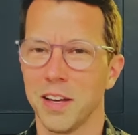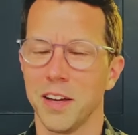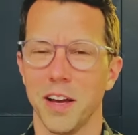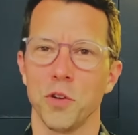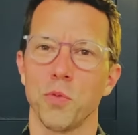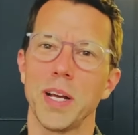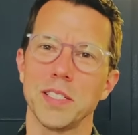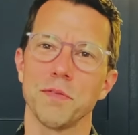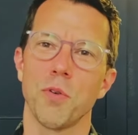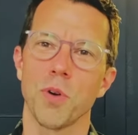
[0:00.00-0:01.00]
And the
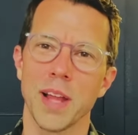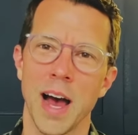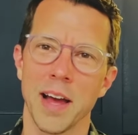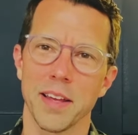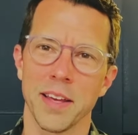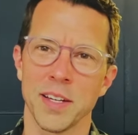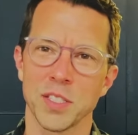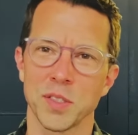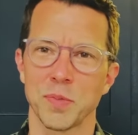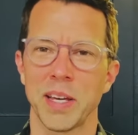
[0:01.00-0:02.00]
reason for that
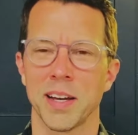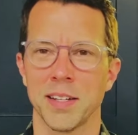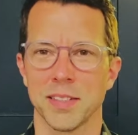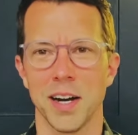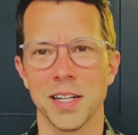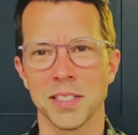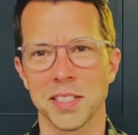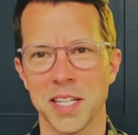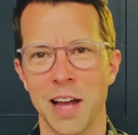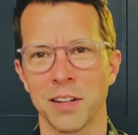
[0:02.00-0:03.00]
is because us
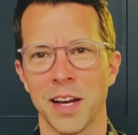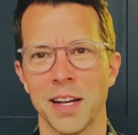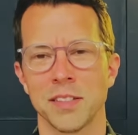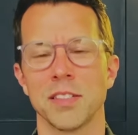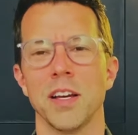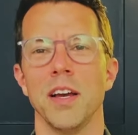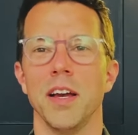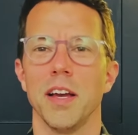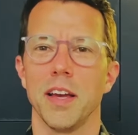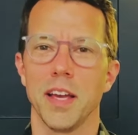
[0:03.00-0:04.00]
Seattleites
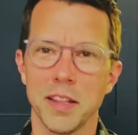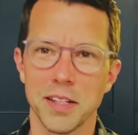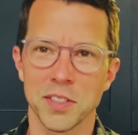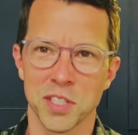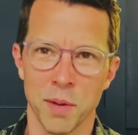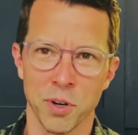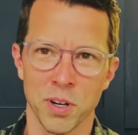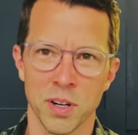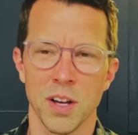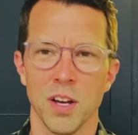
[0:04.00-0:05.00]
in the
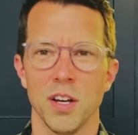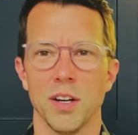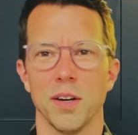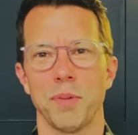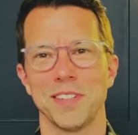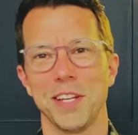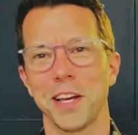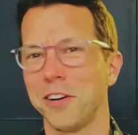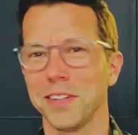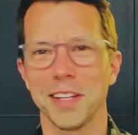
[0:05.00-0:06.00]
summer,
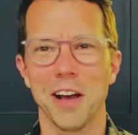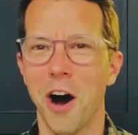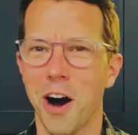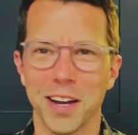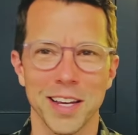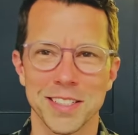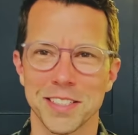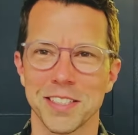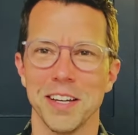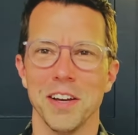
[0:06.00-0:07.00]
particularly
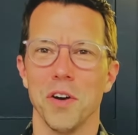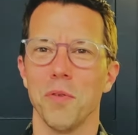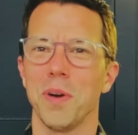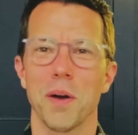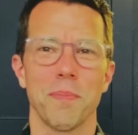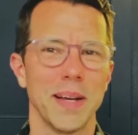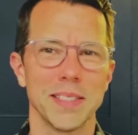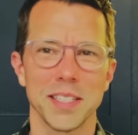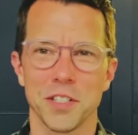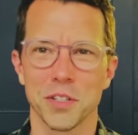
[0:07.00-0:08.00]
August, we are
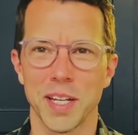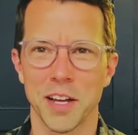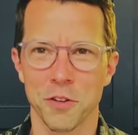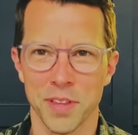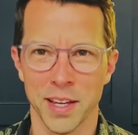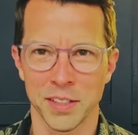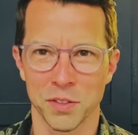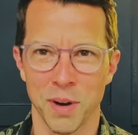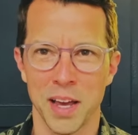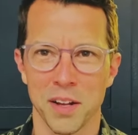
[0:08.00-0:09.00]
busy doing other things,
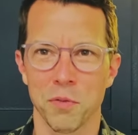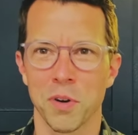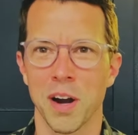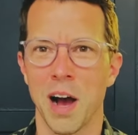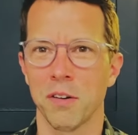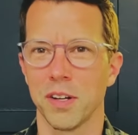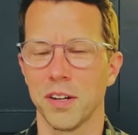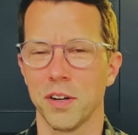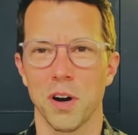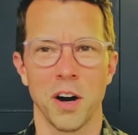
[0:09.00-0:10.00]
right? We're out
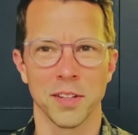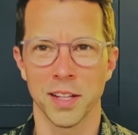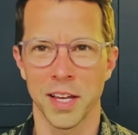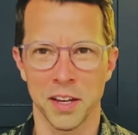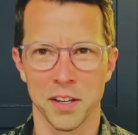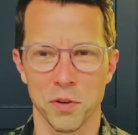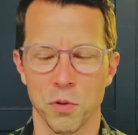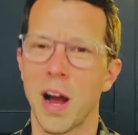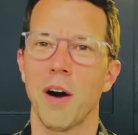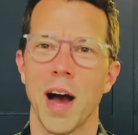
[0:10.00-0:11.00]
on the lake,
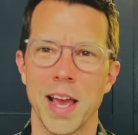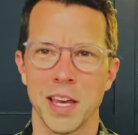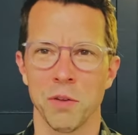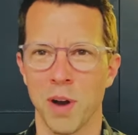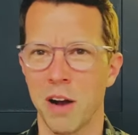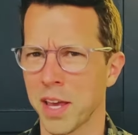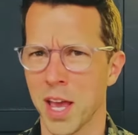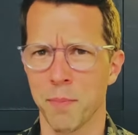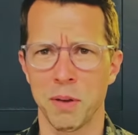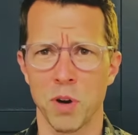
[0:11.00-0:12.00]
we're out hiking, we're out
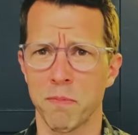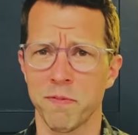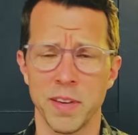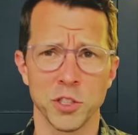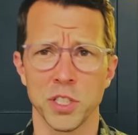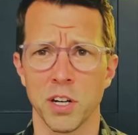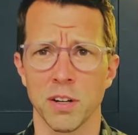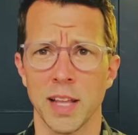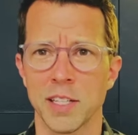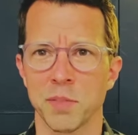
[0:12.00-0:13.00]
camping, we're out finishing our
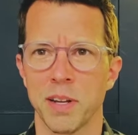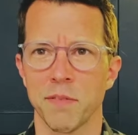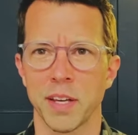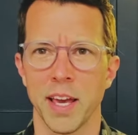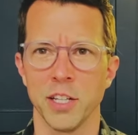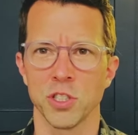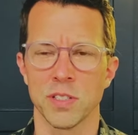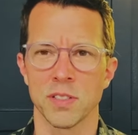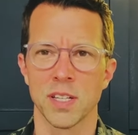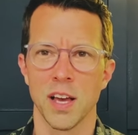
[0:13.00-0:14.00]
last minute
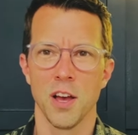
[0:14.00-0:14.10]
vacations.